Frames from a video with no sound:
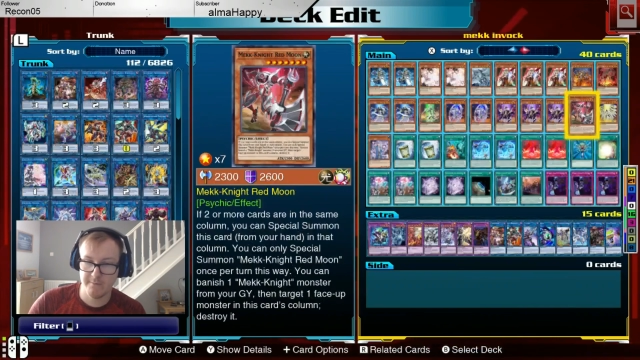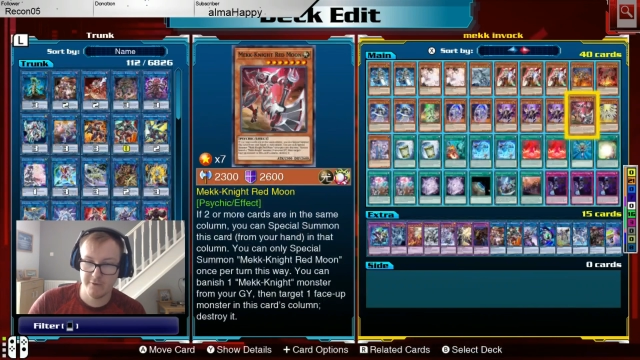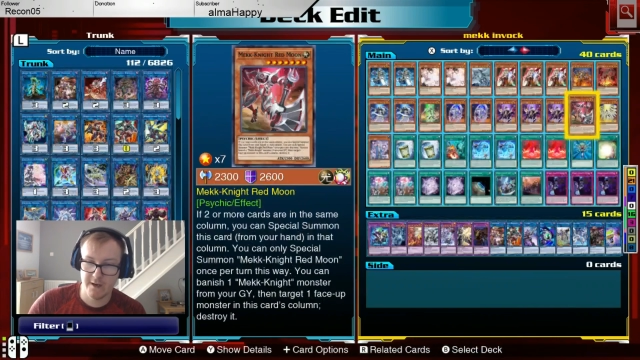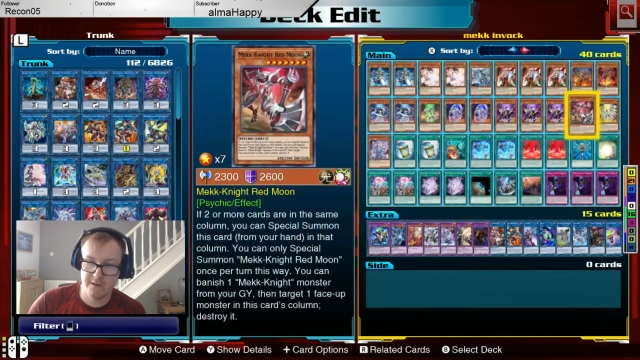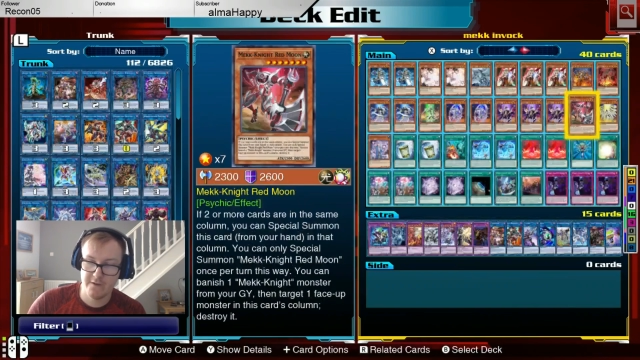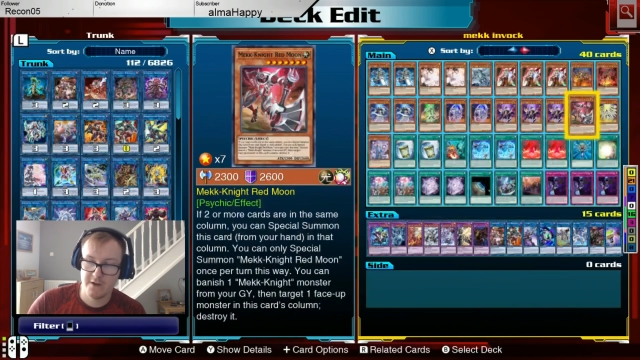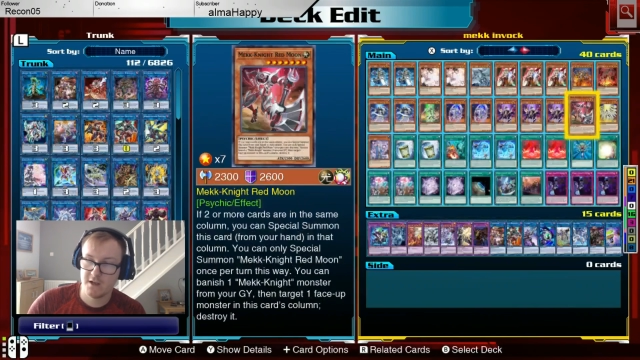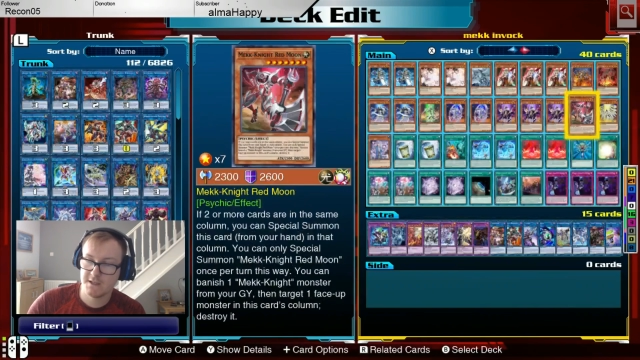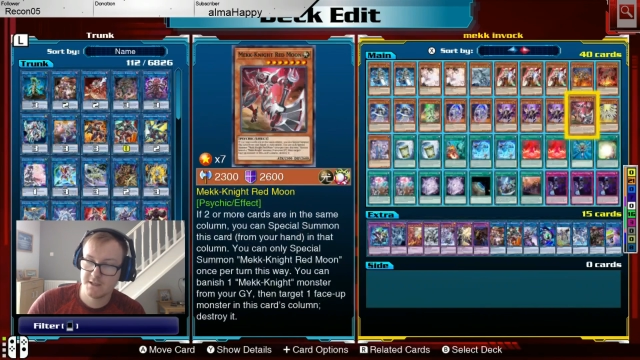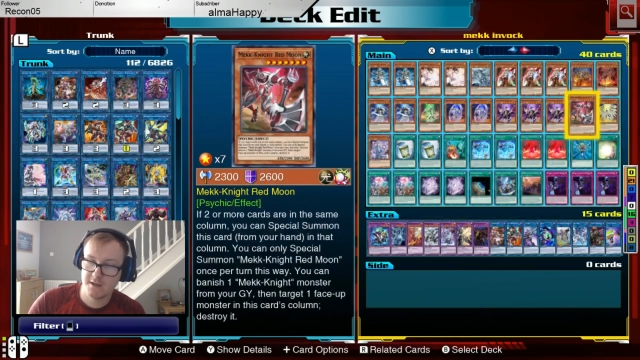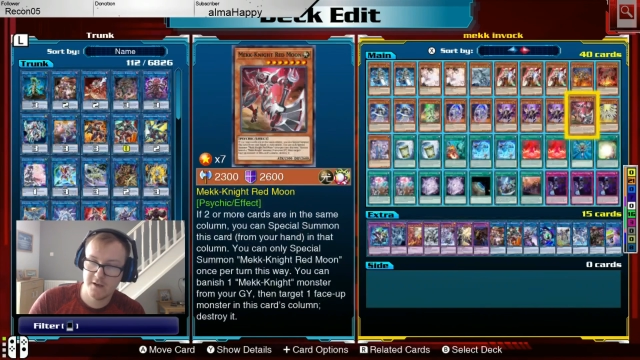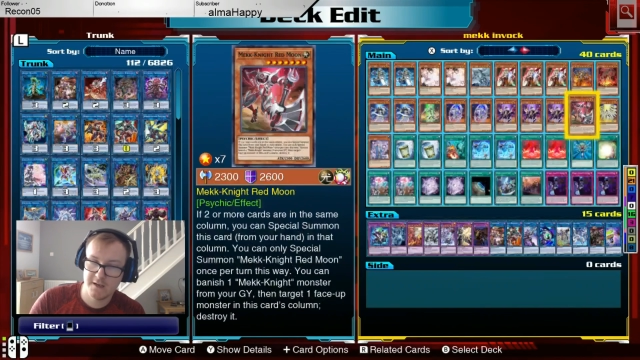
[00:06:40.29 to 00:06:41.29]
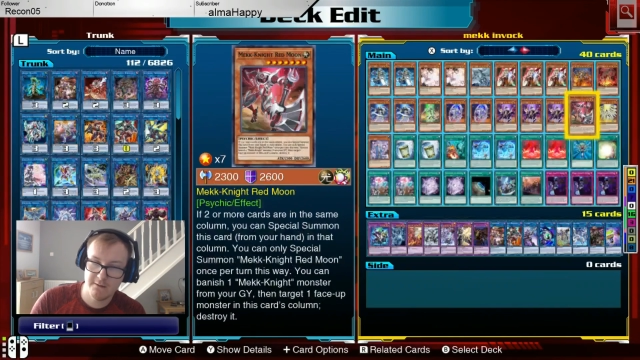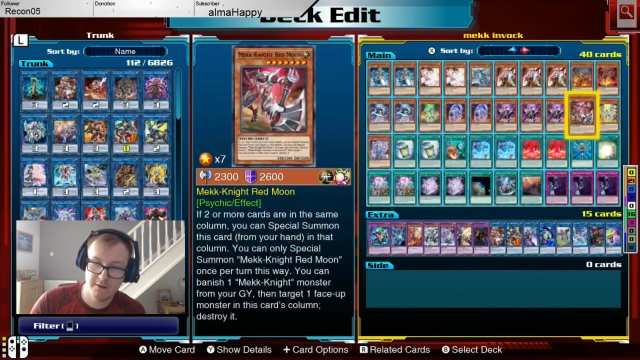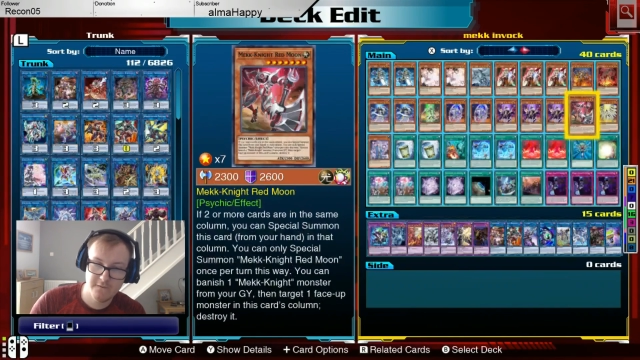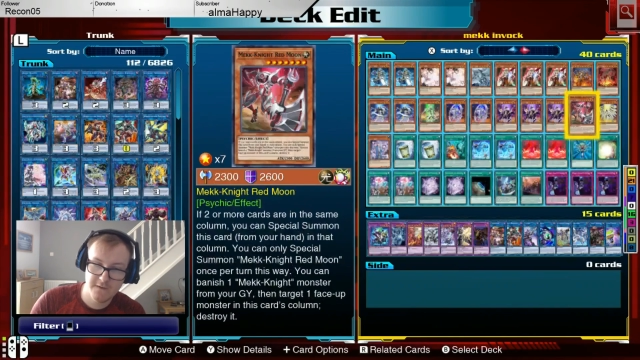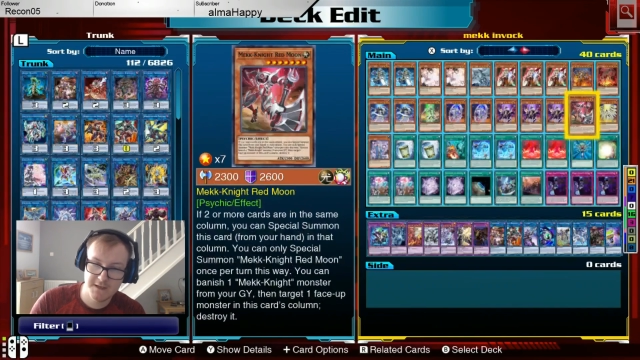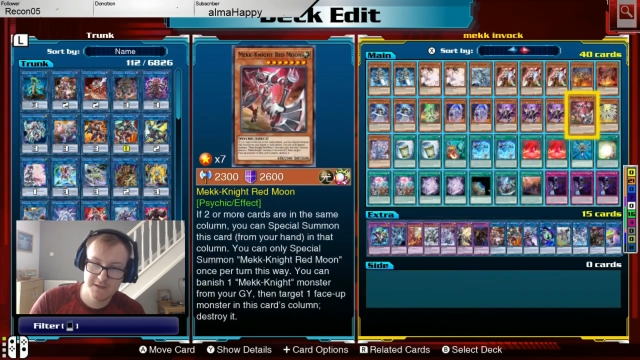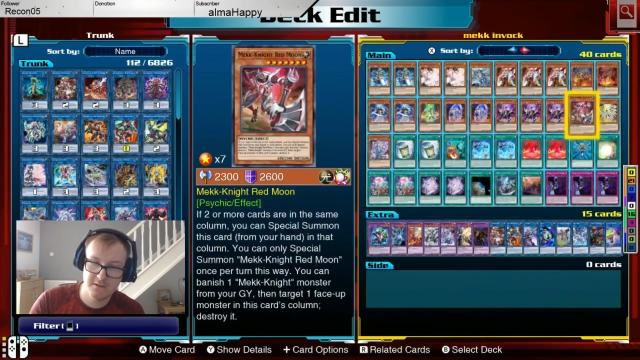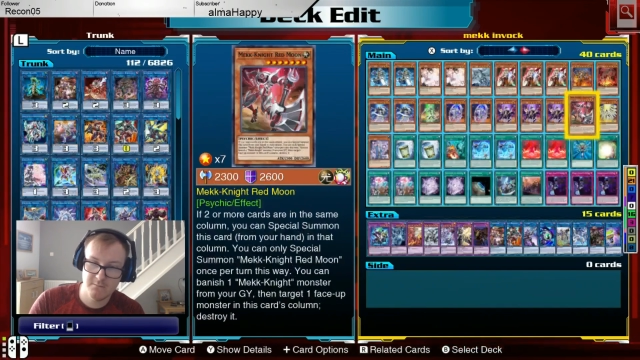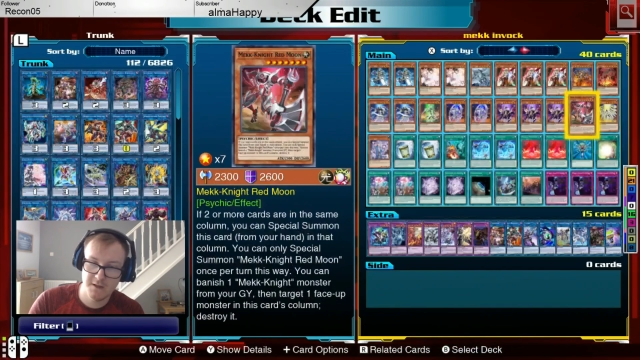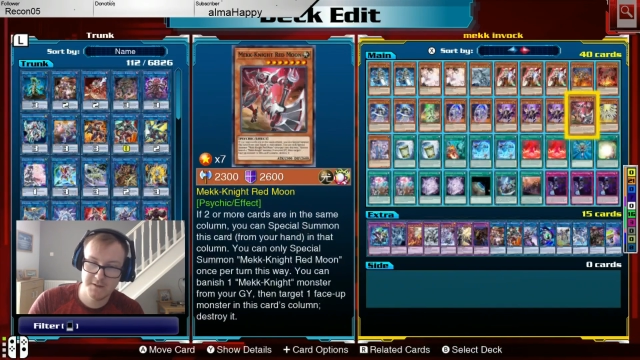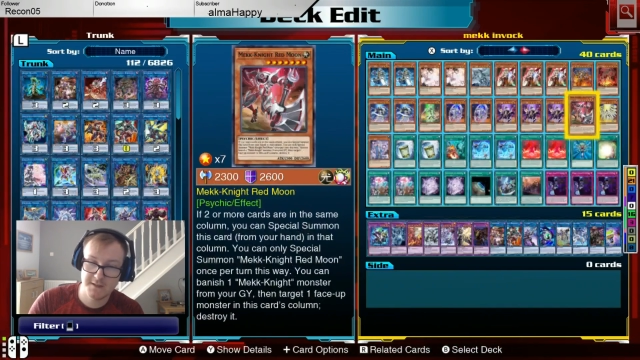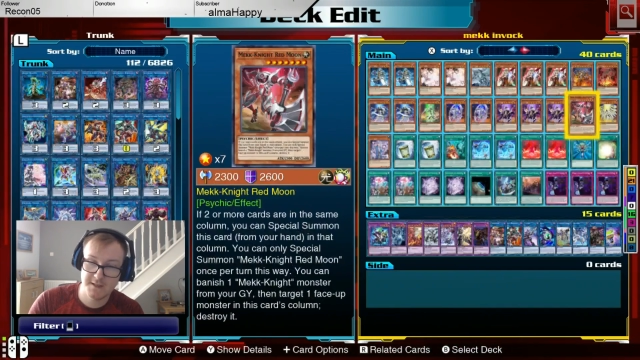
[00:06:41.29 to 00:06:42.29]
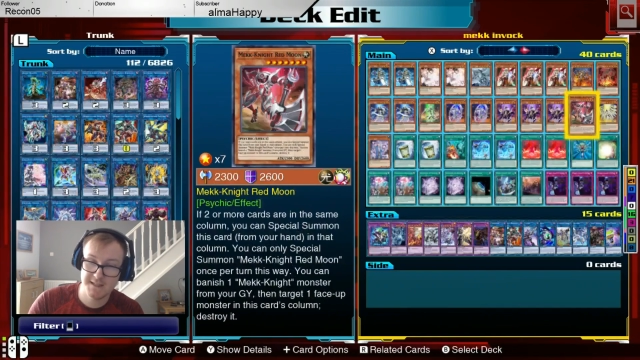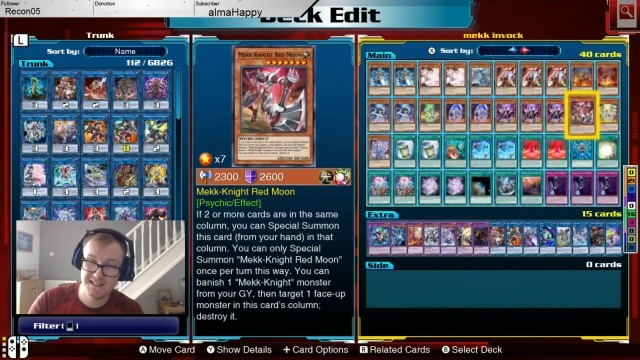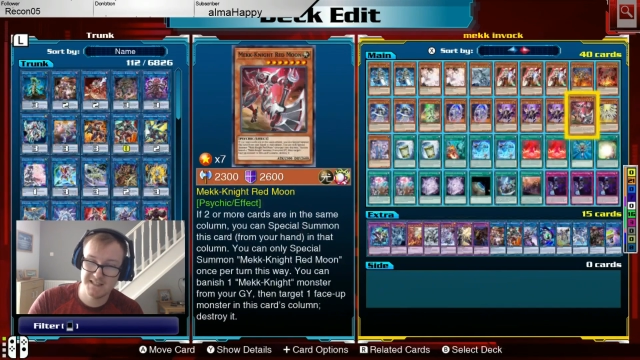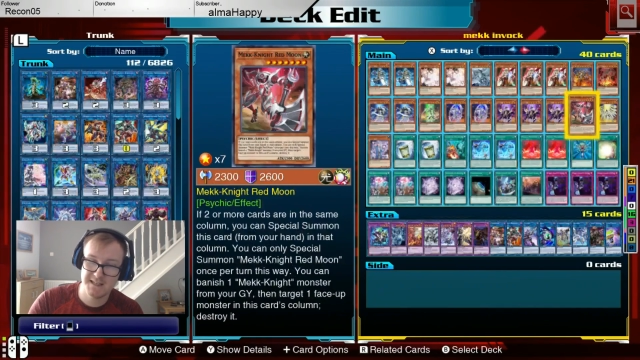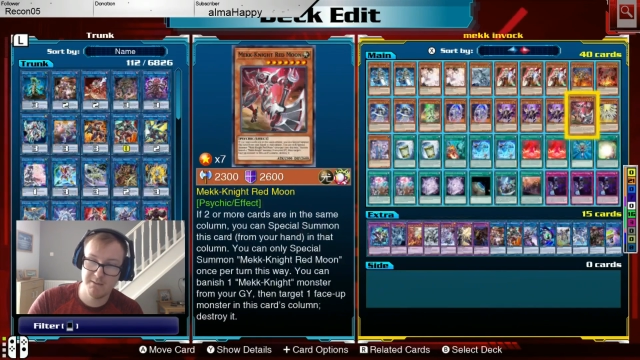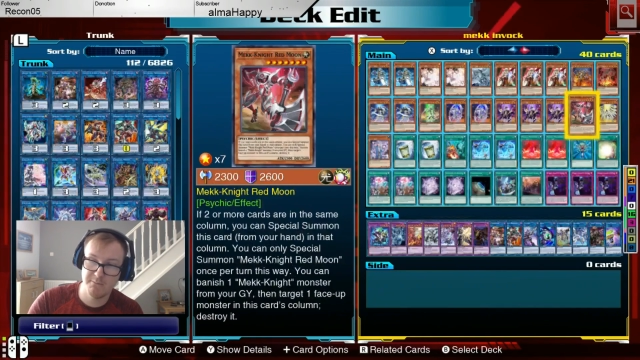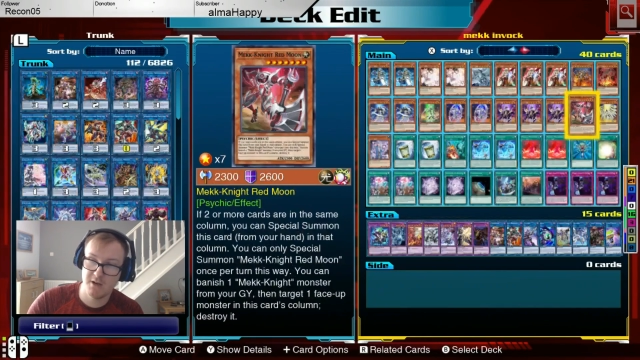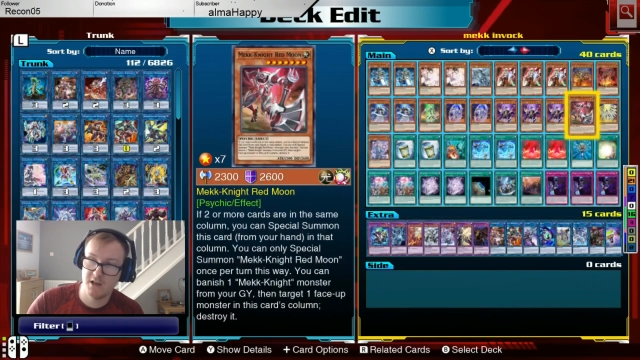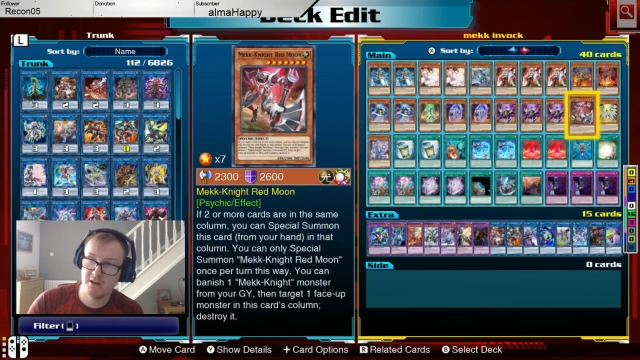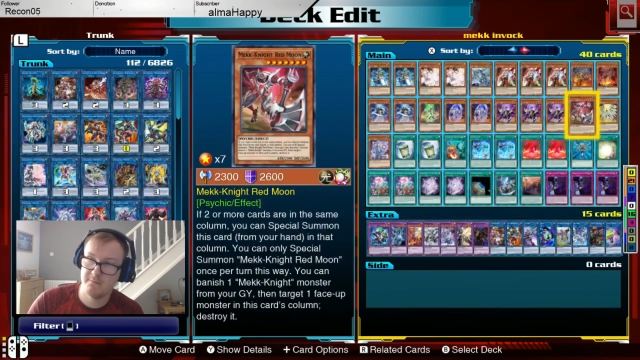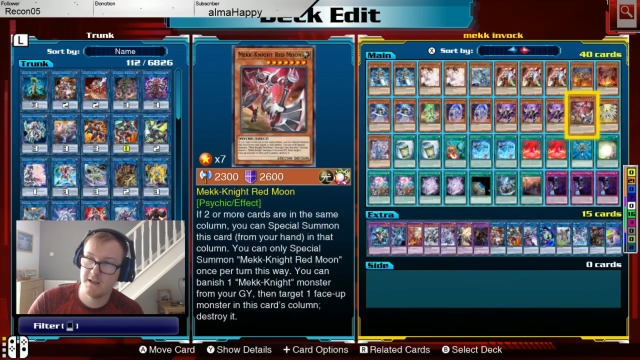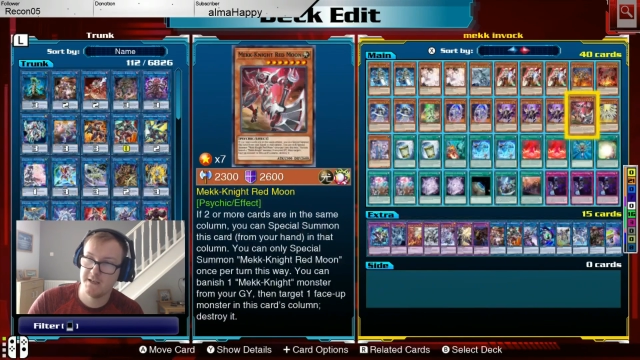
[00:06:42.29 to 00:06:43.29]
graveyard to target 1 face-up monster that's in the same column,